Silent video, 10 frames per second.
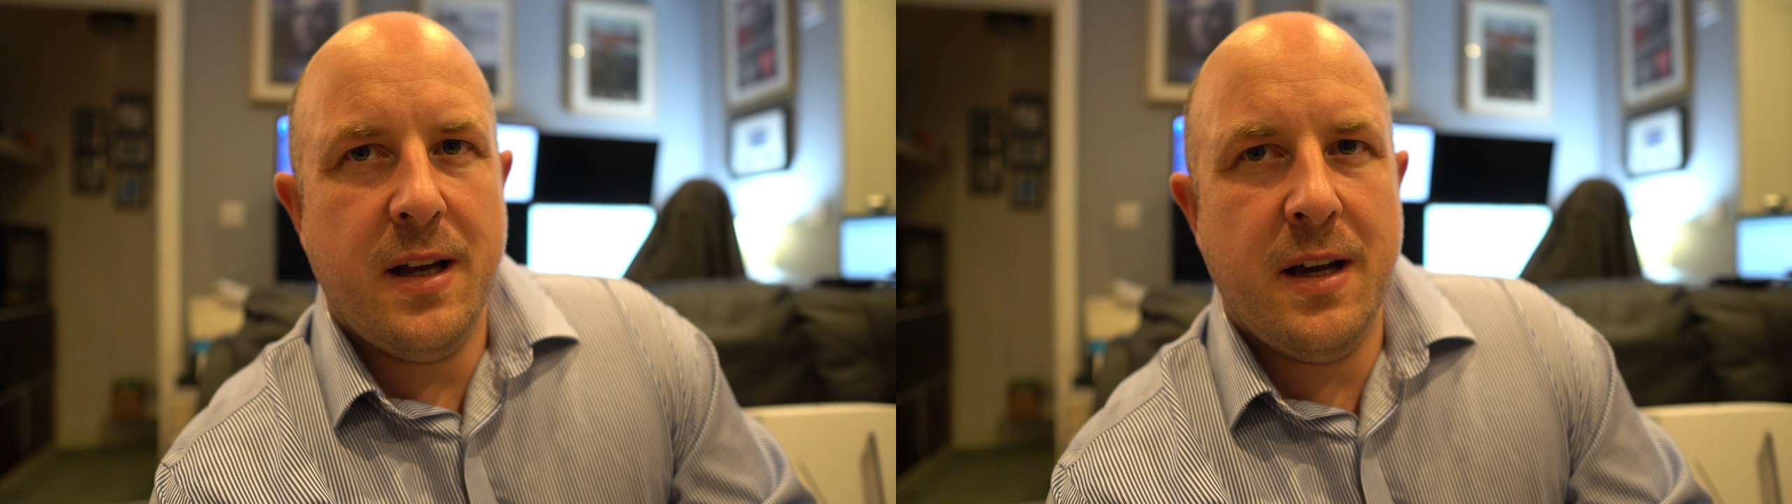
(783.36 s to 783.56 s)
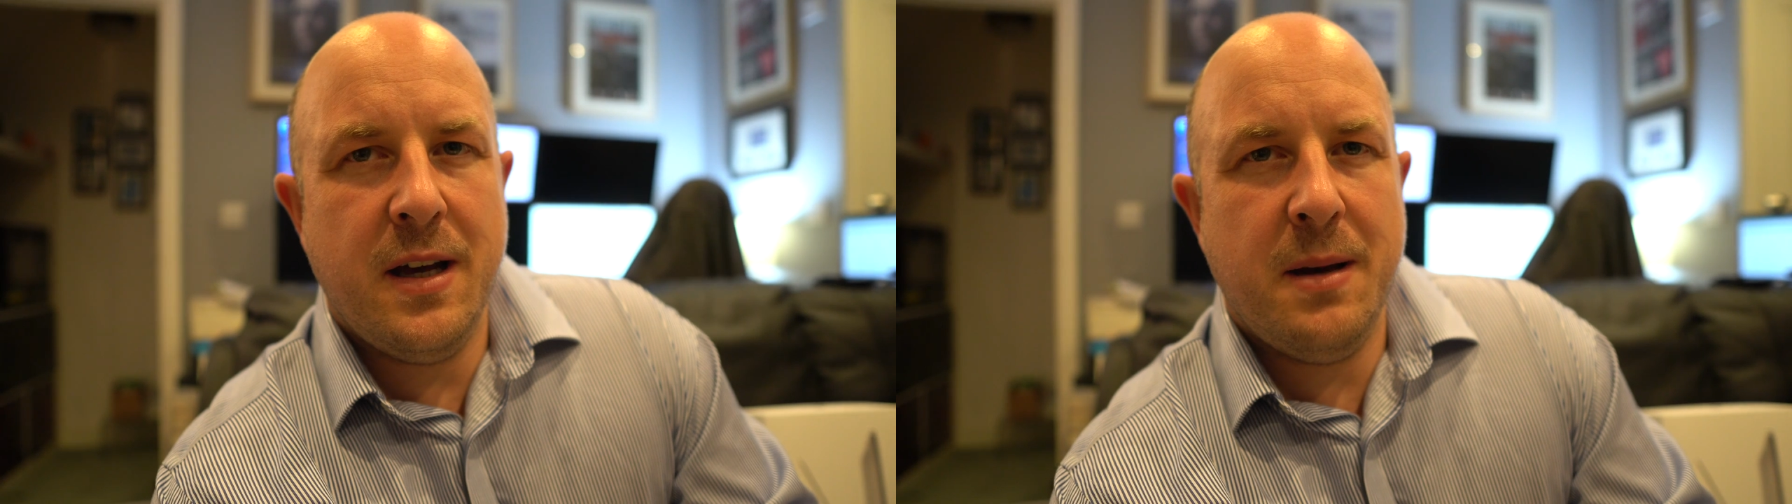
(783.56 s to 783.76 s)

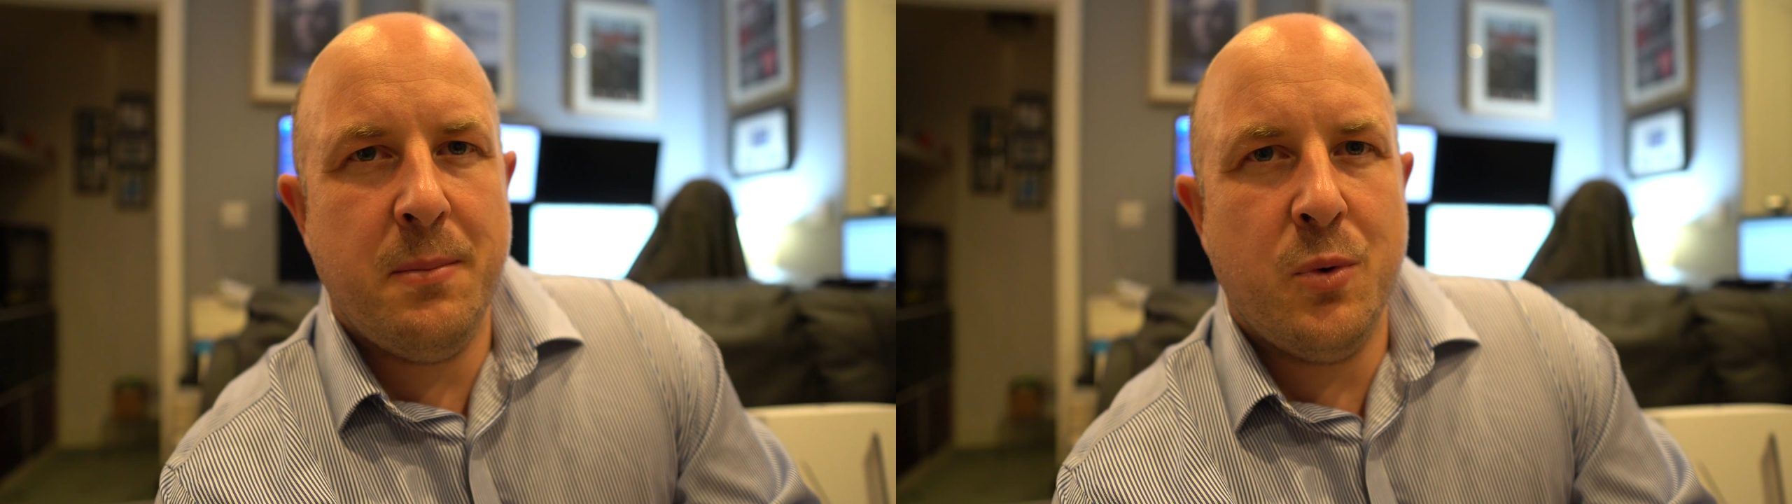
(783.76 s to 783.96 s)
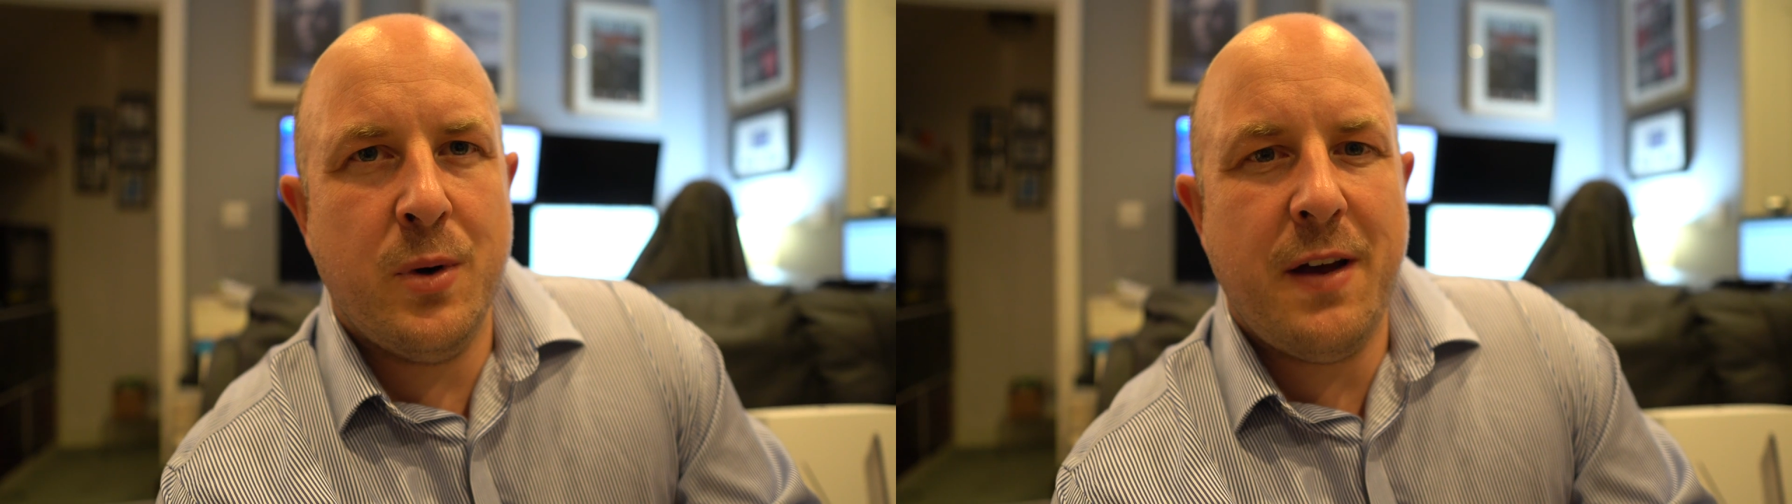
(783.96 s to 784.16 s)
uh, and
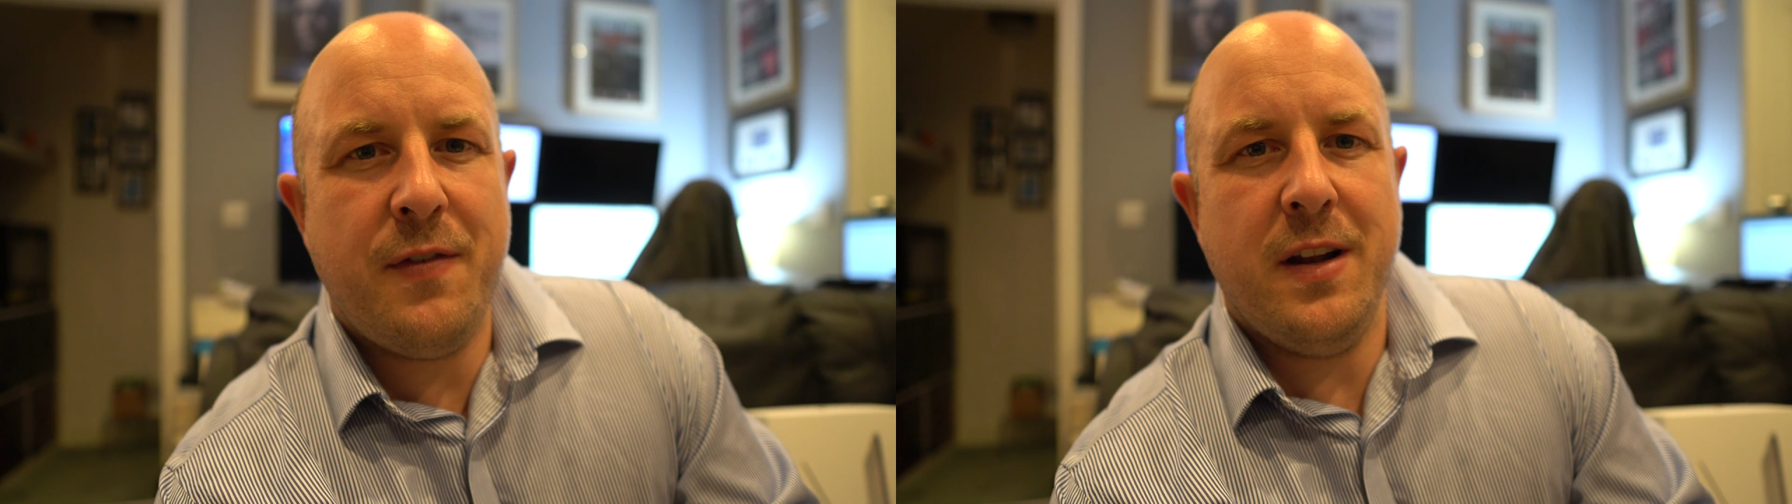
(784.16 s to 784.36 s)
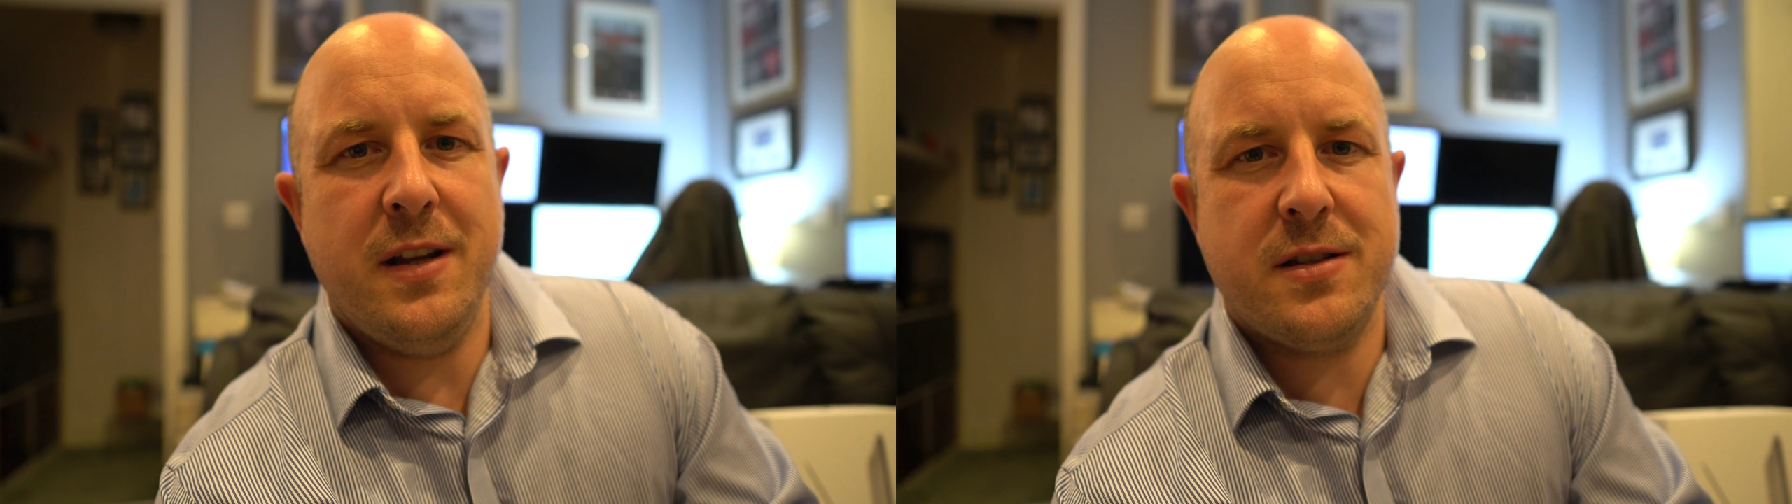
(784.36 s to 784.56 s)
more
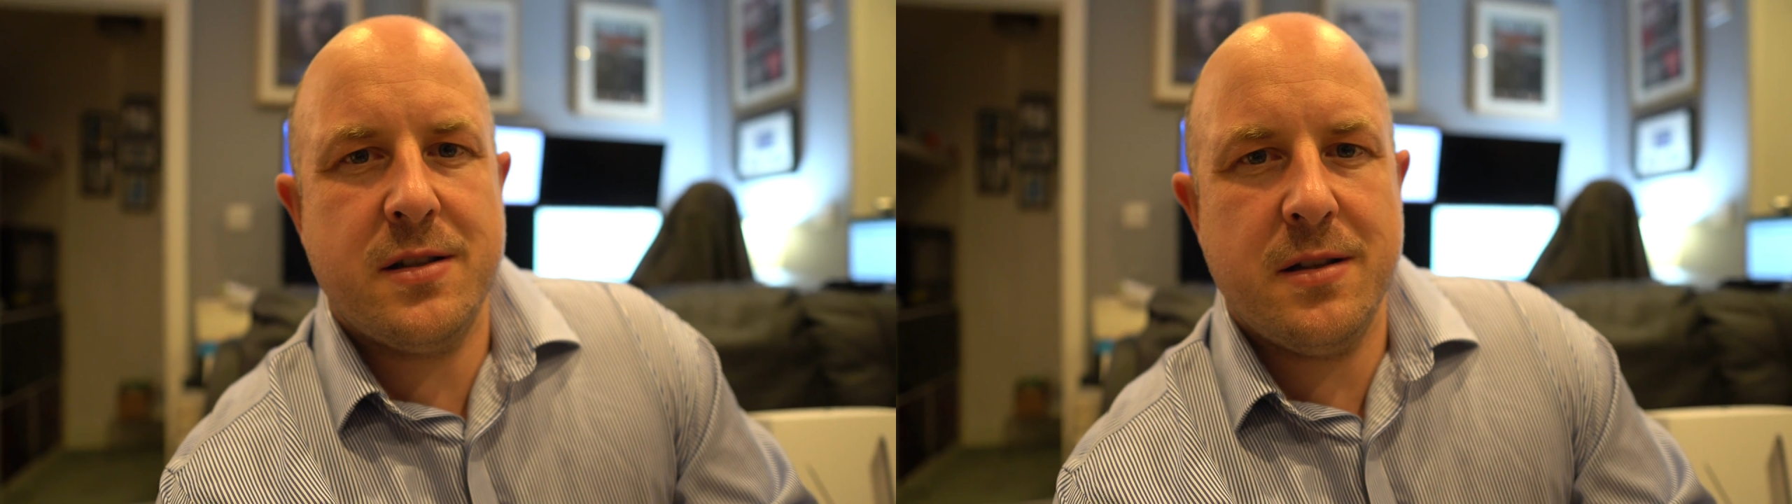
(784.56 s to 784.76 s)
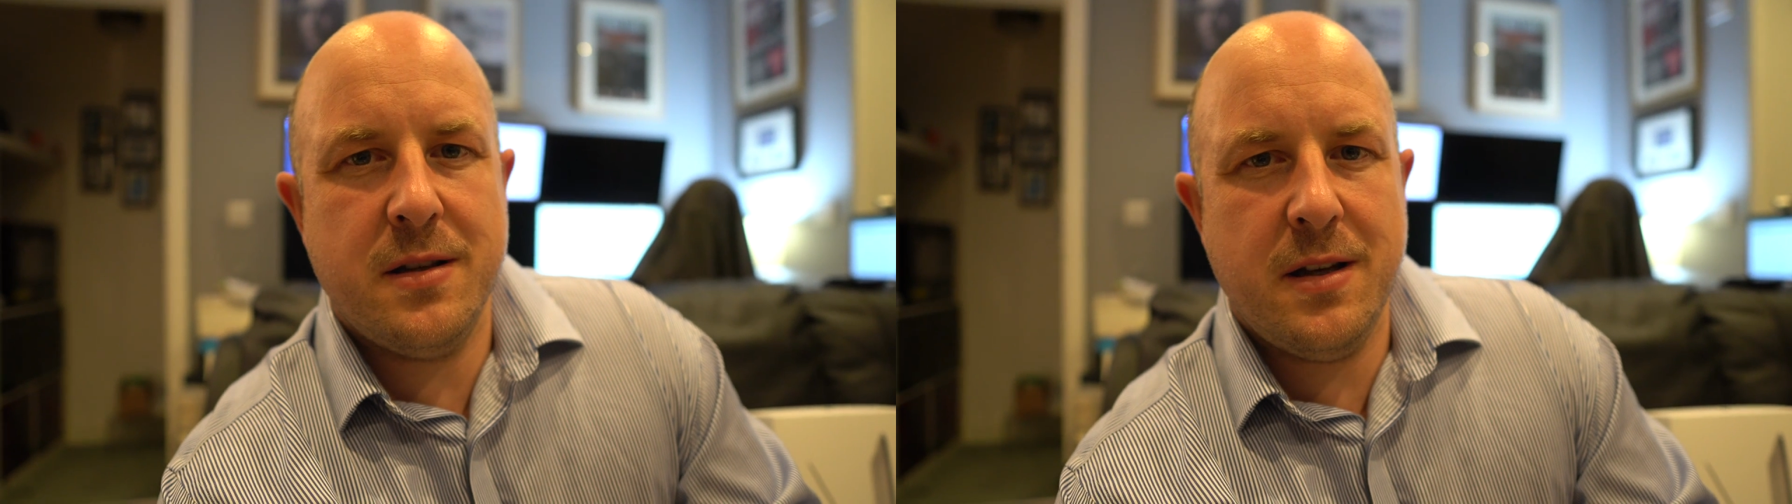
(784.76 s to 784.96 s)

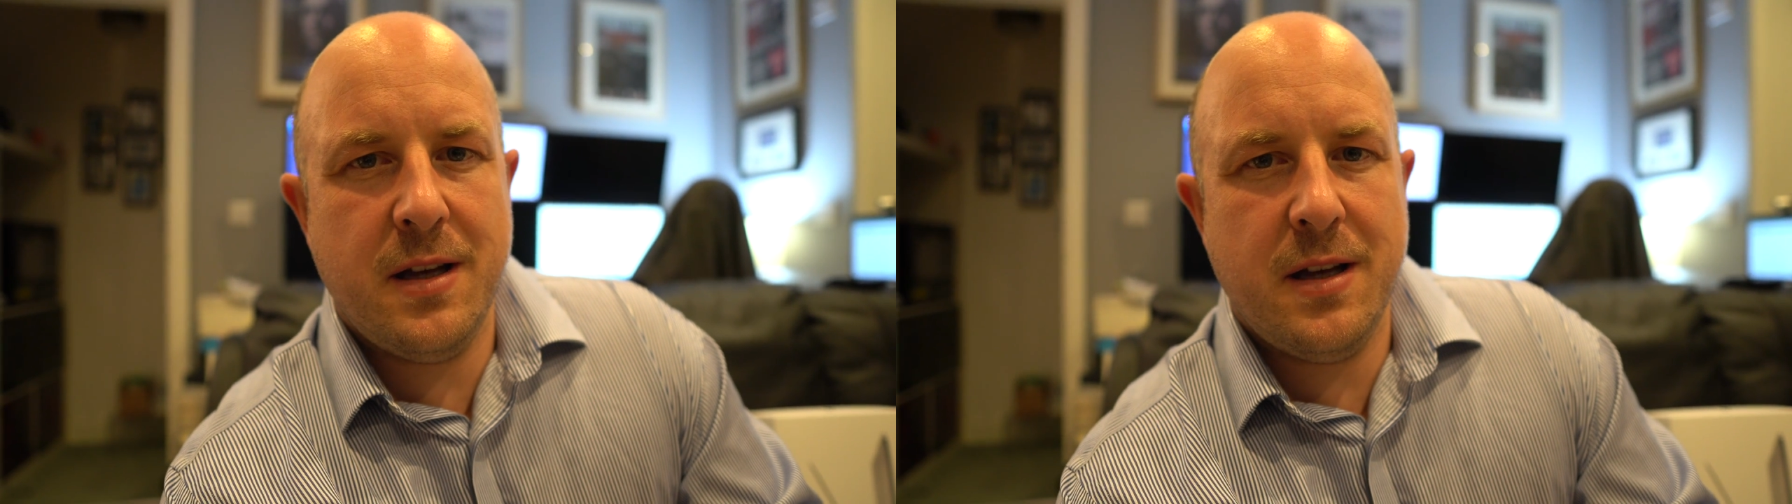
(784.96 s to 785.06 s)
effortless